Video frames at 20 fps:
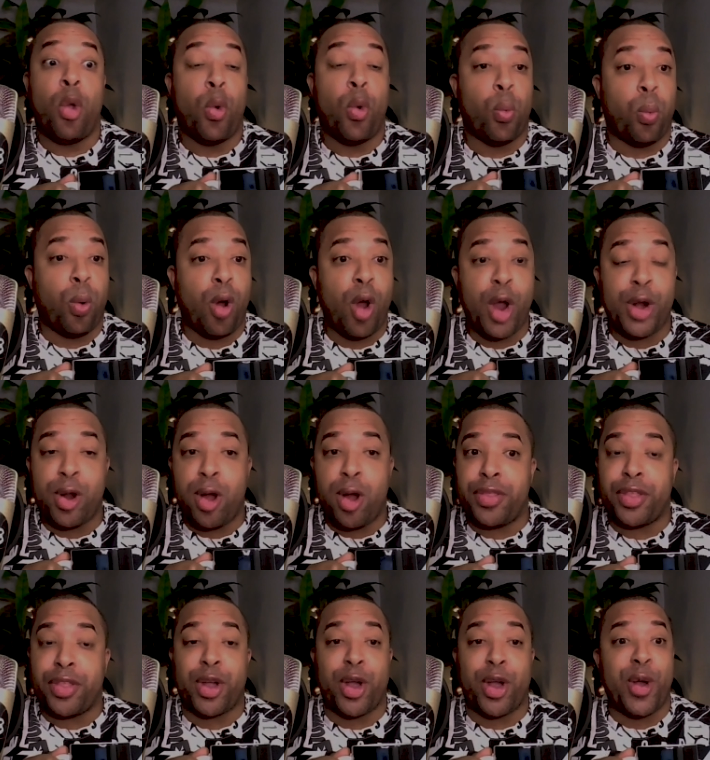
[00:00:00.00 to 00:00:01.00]
Word on
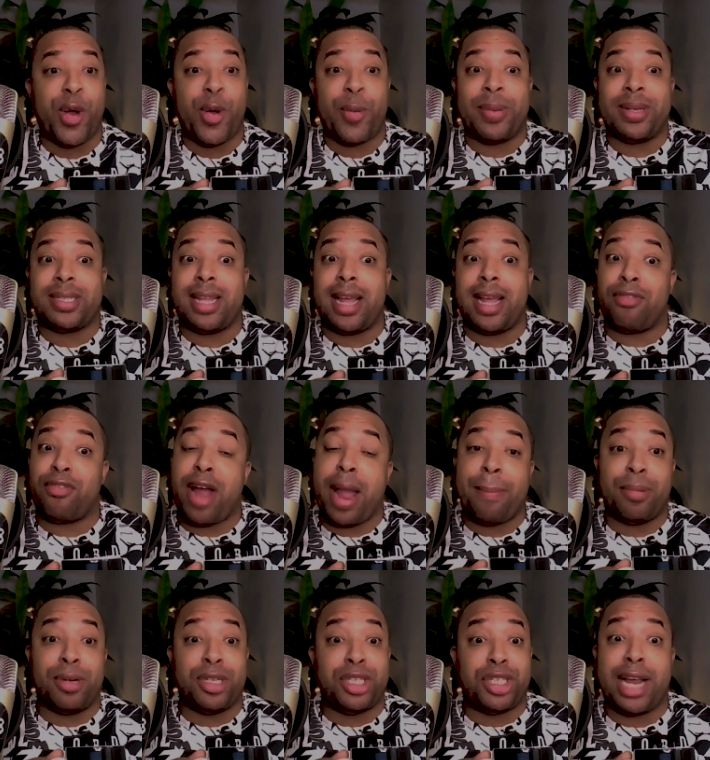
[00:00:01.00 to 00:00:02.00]
the curb is that
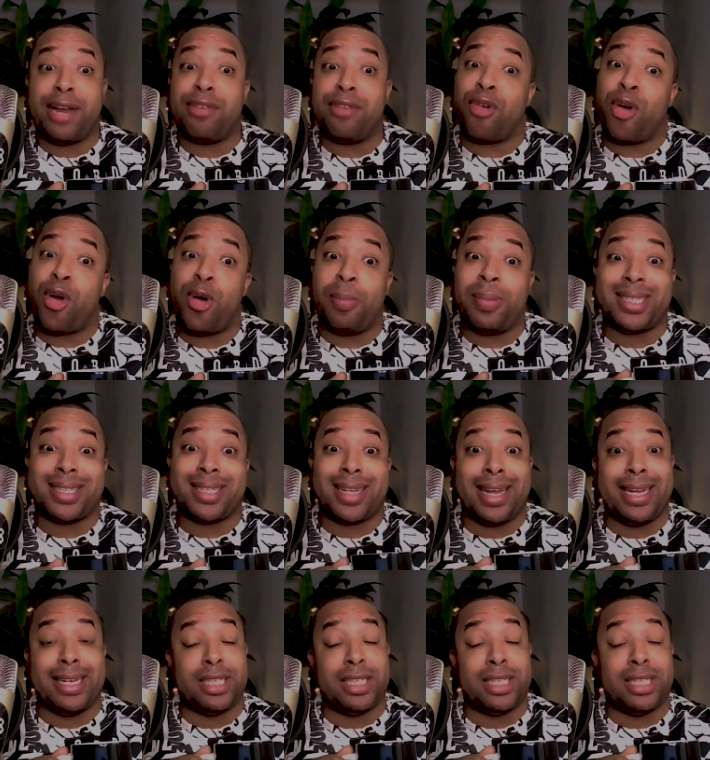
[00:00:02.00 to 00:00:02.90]
rapper J. Rome is getting